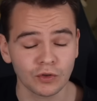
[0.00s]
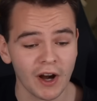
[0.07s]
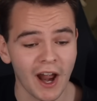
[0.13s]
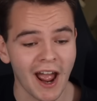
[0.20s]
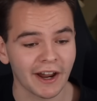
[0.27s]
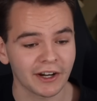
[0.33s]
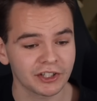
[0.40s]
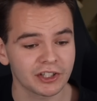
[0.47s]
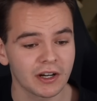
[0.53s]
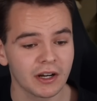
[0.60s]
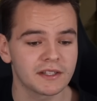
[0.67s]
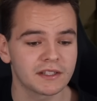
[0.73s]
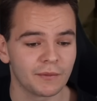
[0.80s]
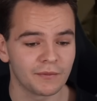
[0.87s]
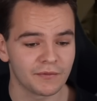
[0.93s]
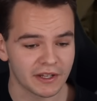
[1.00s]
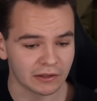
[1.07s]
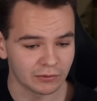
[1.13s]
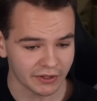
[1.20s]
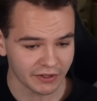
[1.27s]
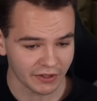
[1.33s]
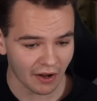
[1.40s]
crash that
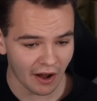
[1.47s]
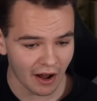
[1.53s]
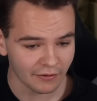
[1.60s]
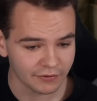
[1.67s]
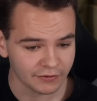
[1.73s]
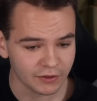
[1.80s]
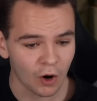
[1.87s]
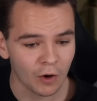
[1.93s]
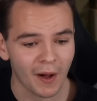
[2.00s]
something was off.